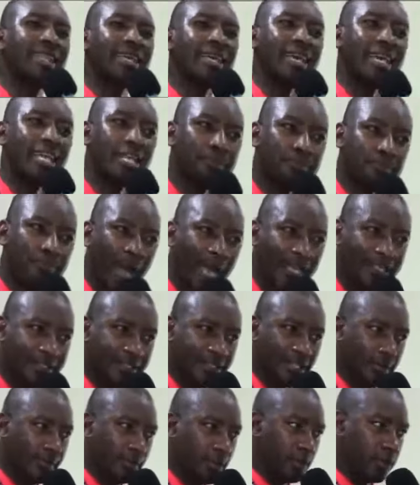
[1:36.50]
the
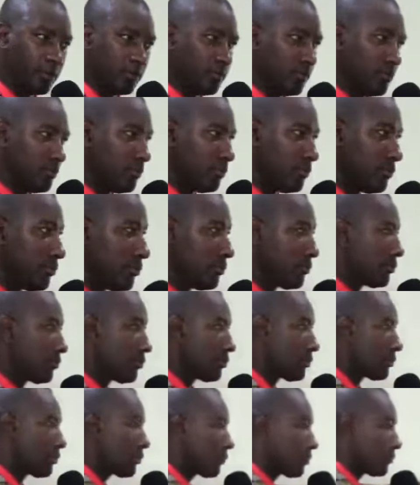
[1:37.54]
impossible.
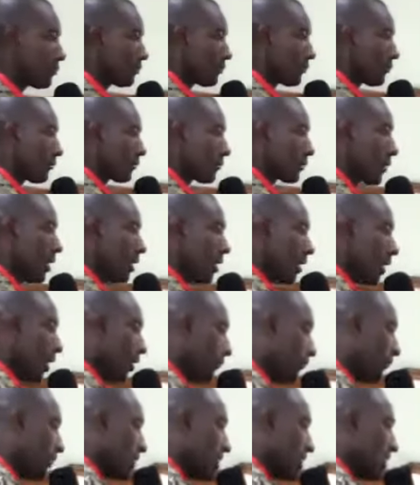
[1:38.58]

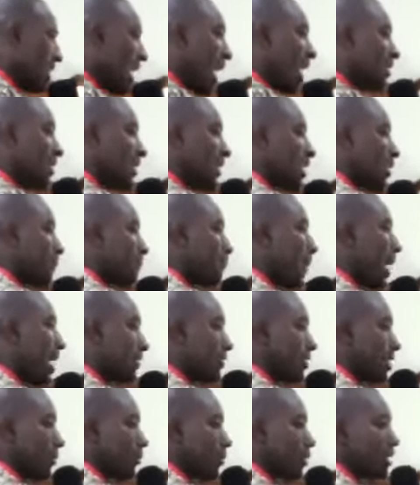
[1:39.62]
If it's not
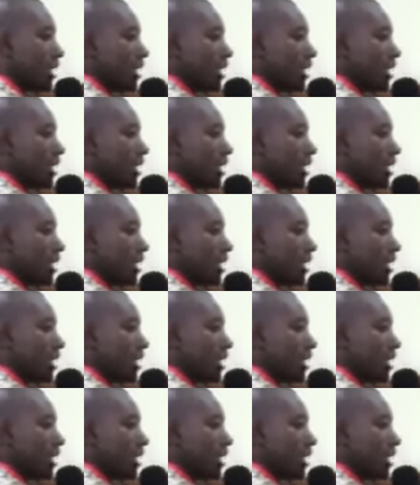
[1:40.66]
impossible,